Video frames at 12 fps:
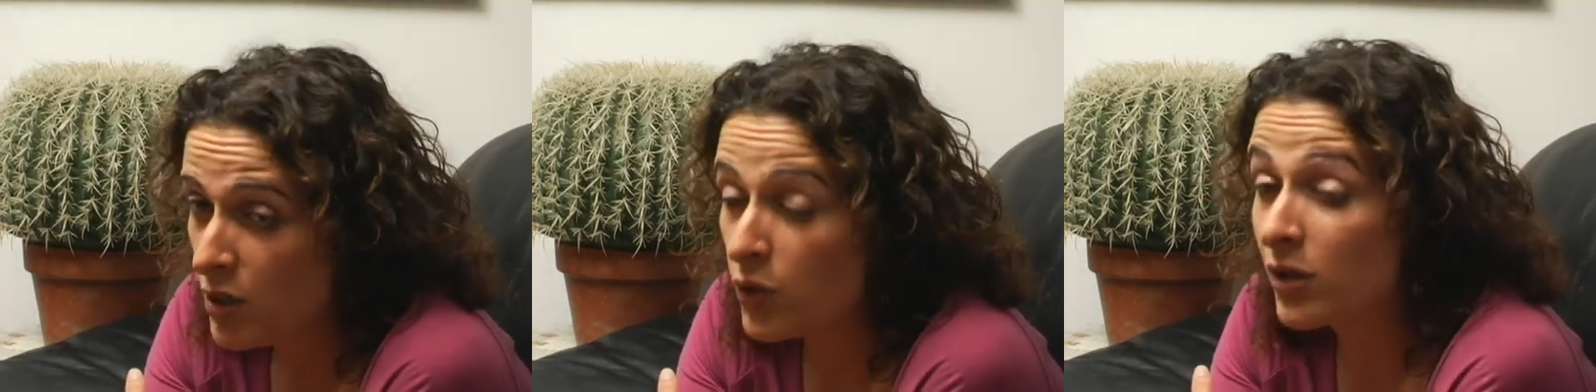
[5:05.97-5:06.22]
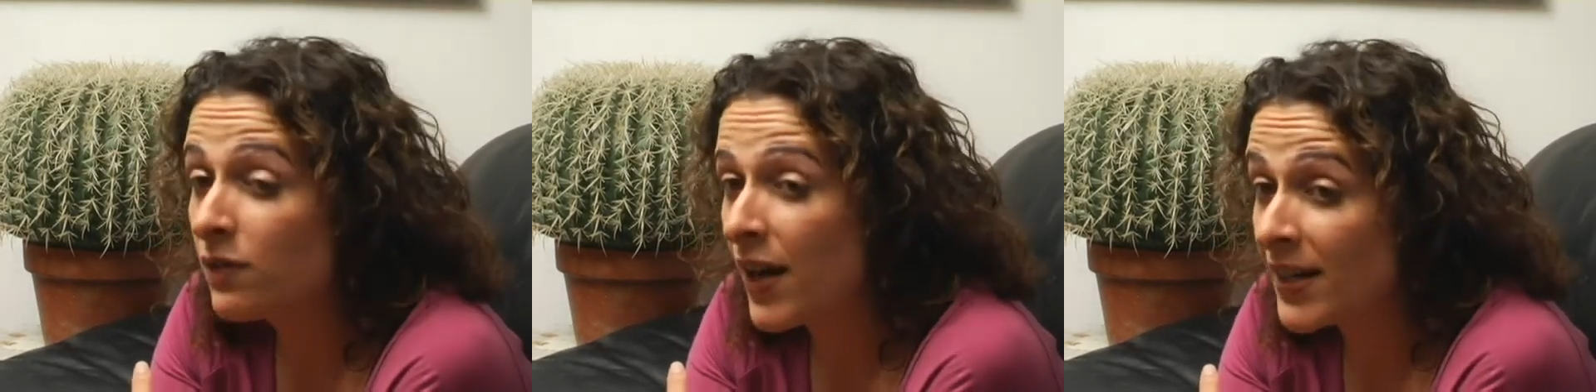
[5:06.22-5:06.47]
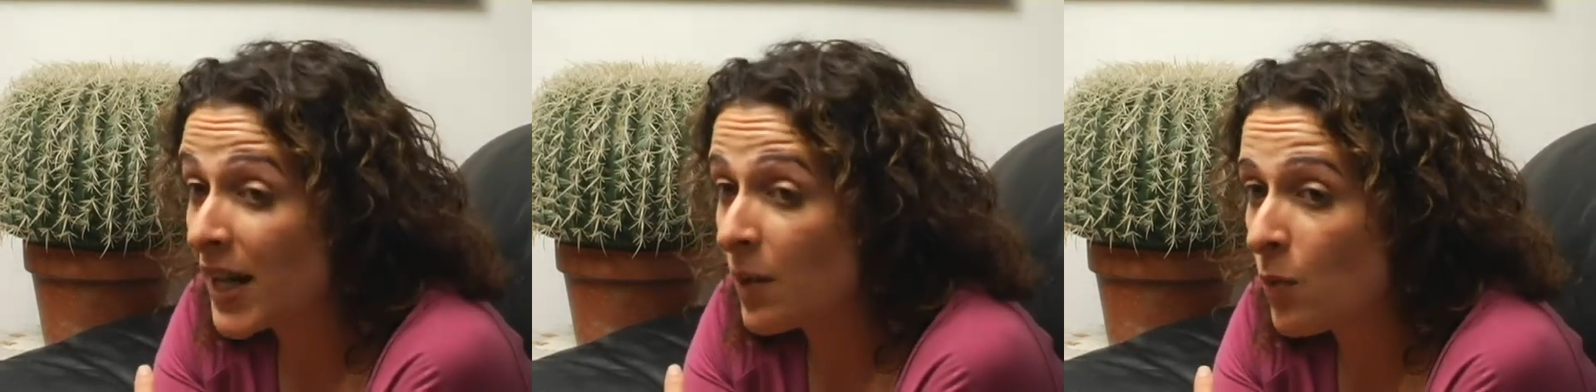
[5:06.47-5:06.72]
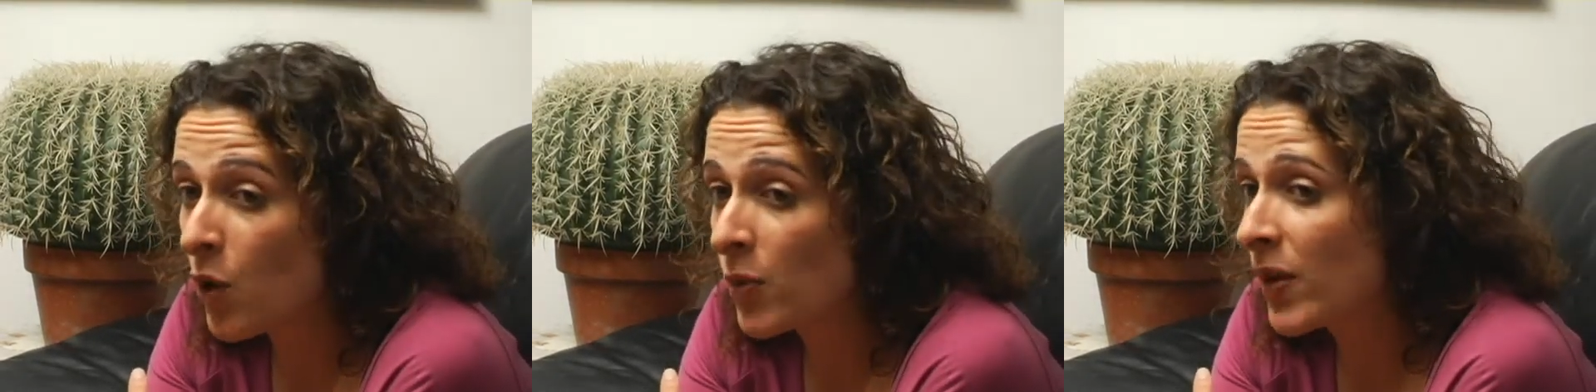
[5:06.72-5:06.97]
You can find
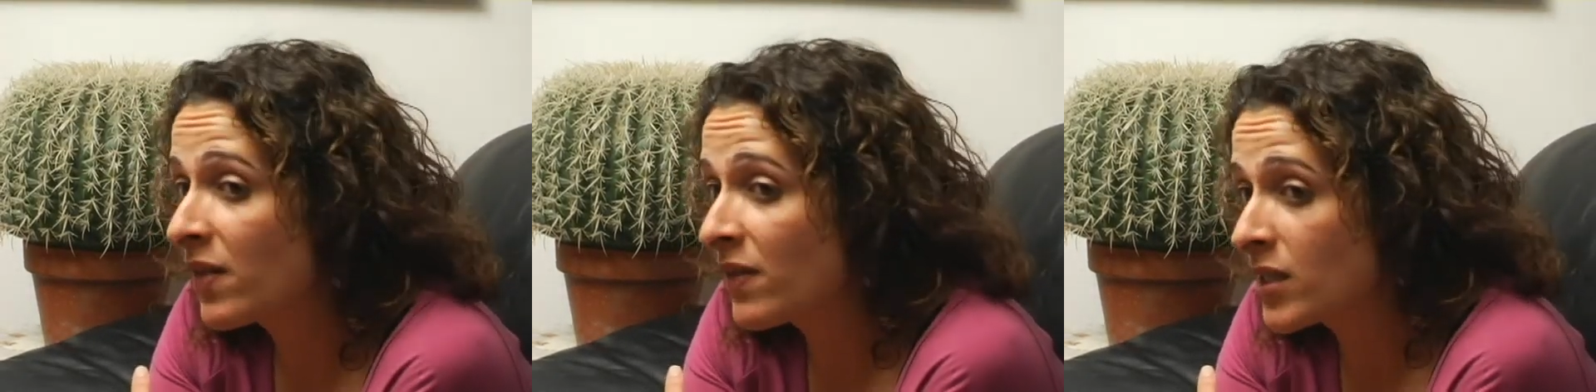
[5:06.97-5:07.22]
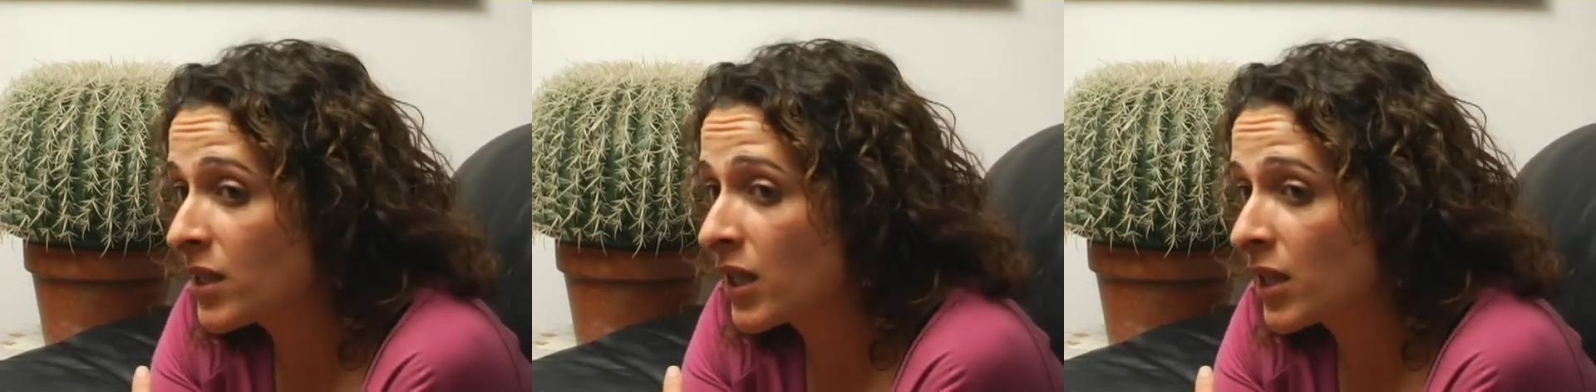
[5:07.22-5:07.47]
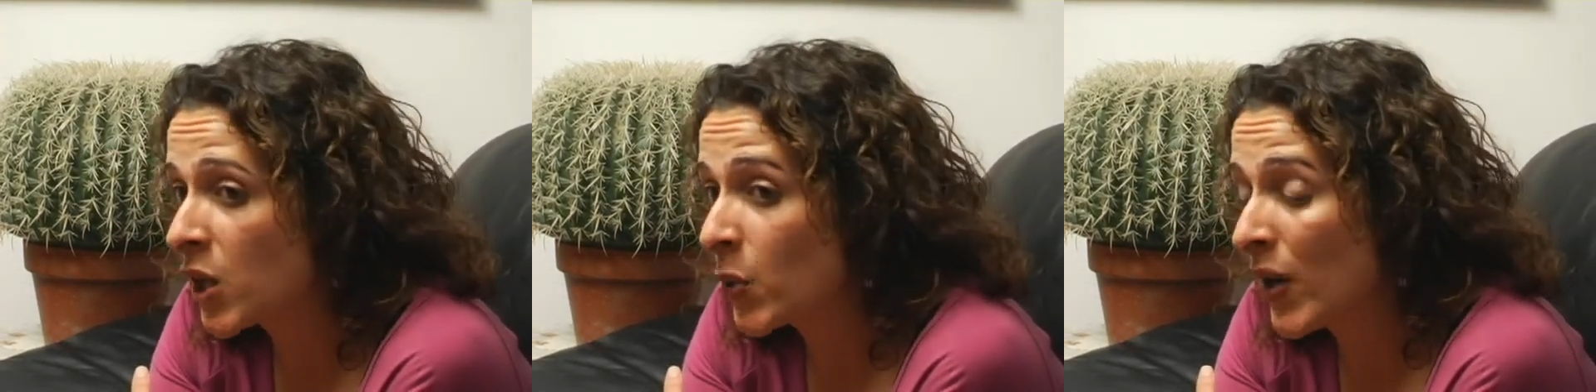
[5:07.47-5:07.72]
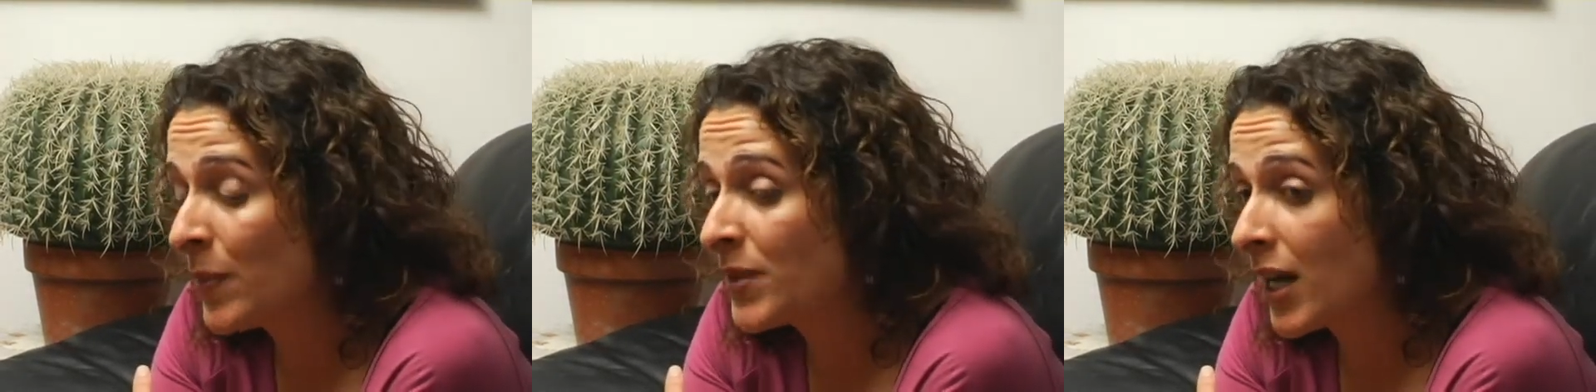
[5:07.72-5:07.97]
out more by visiting their
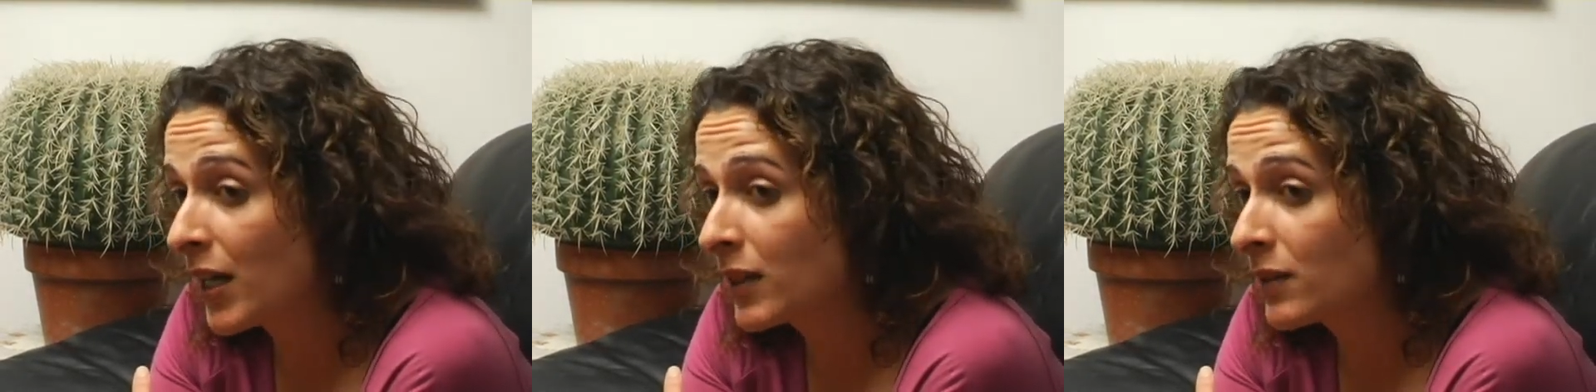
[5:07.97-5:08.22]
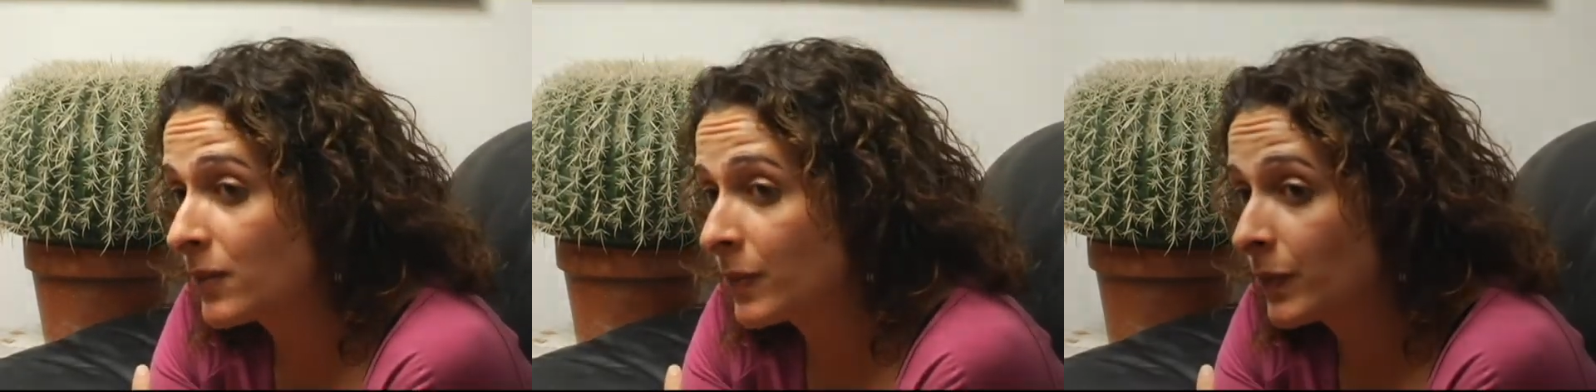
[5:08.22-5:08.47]
website.